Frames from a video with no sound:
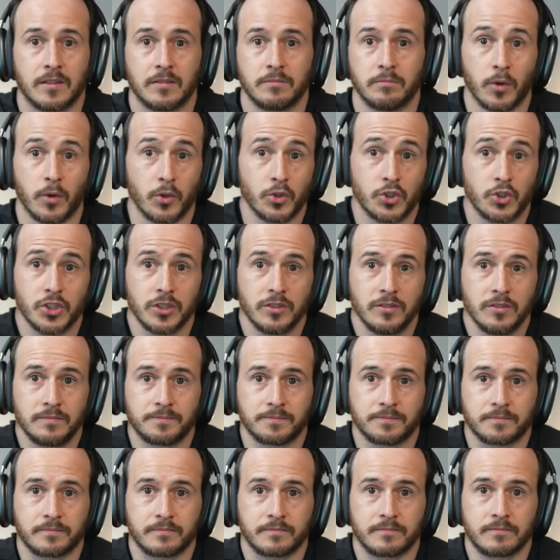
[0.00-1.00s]
motion.
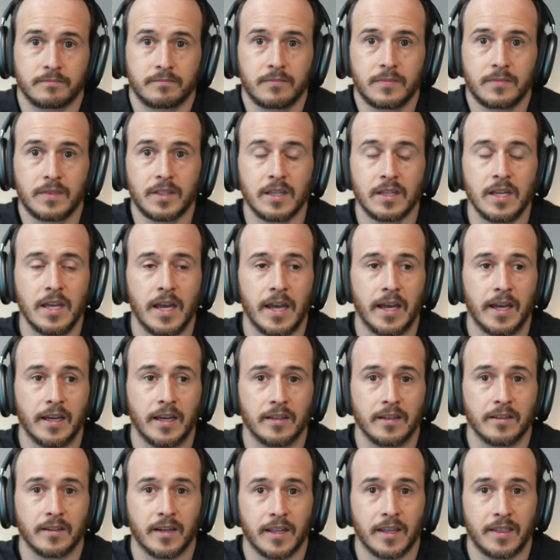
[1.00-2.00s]

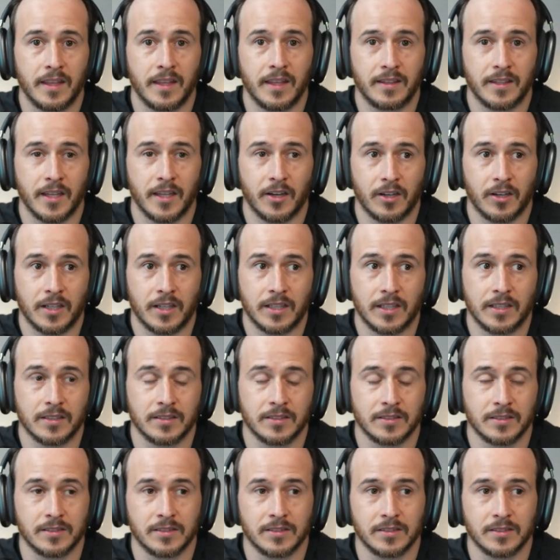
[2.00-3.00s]
And I think
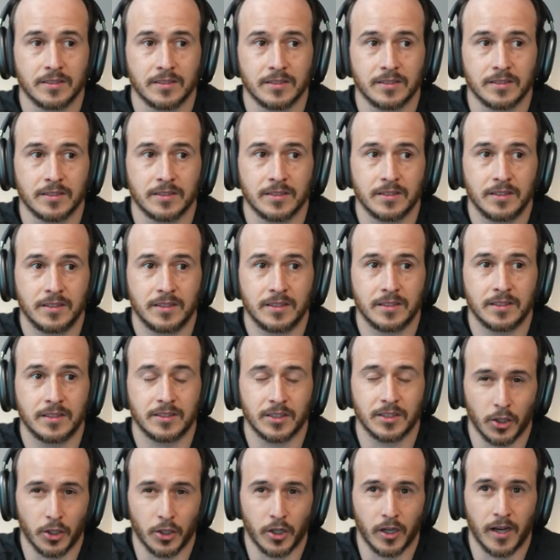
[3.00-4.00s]
there's
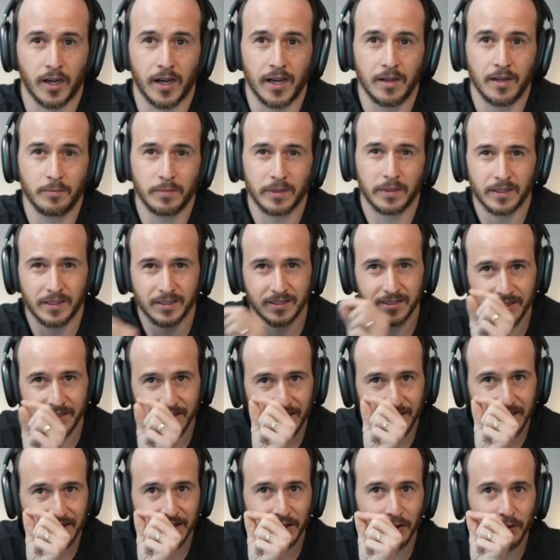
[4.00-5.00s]
a lot of hype, but there's
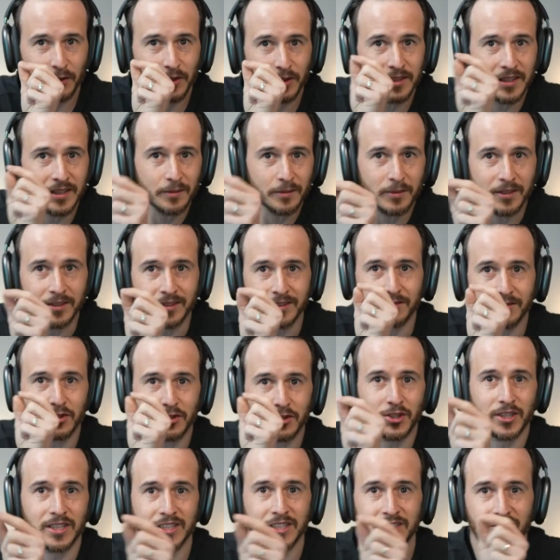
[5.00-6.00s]
these like little glimmers of
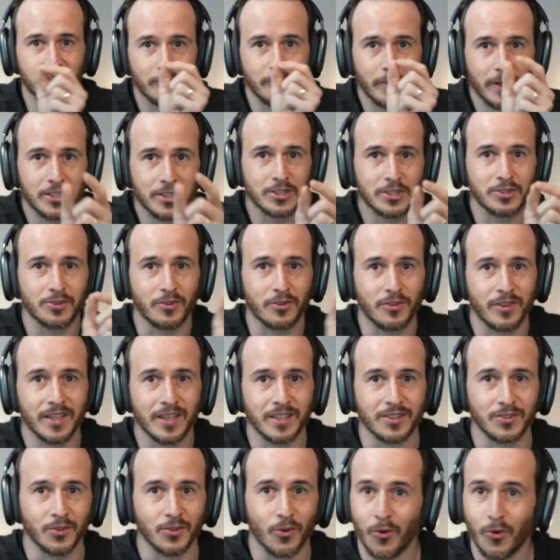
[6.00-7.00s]
transformational
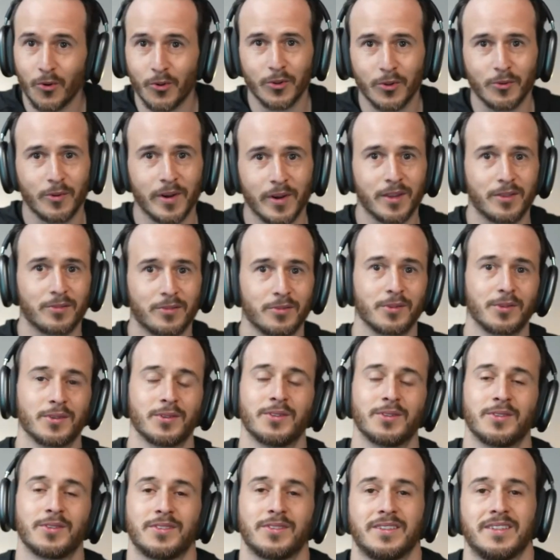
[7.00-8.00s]
things all the way
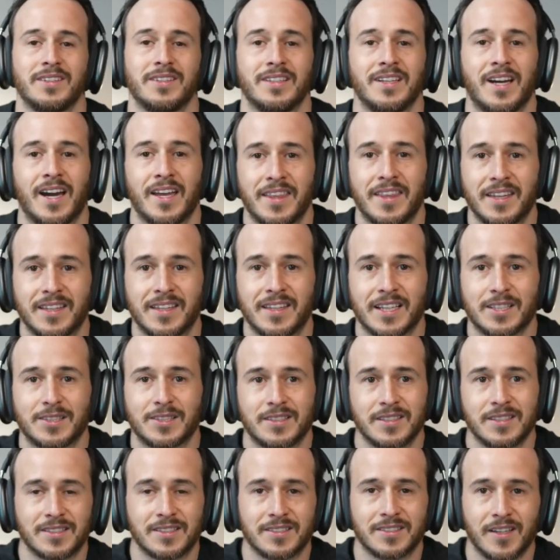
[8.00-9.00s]
through. I think
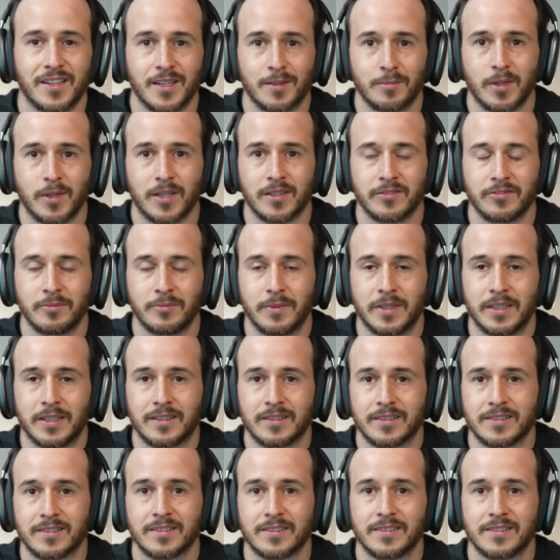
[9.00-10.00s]
that's the exciting part for
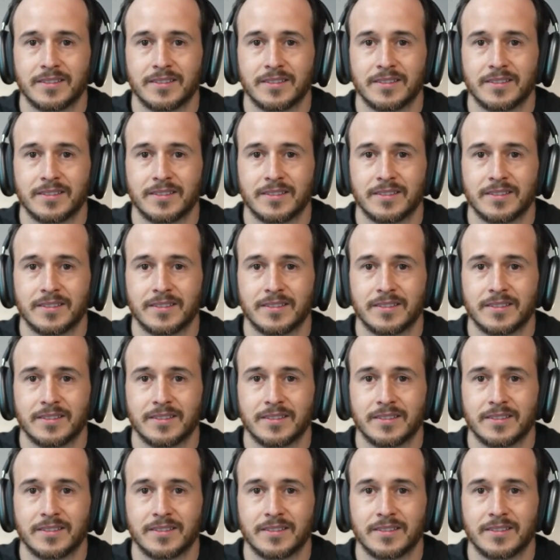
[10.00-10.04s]
me.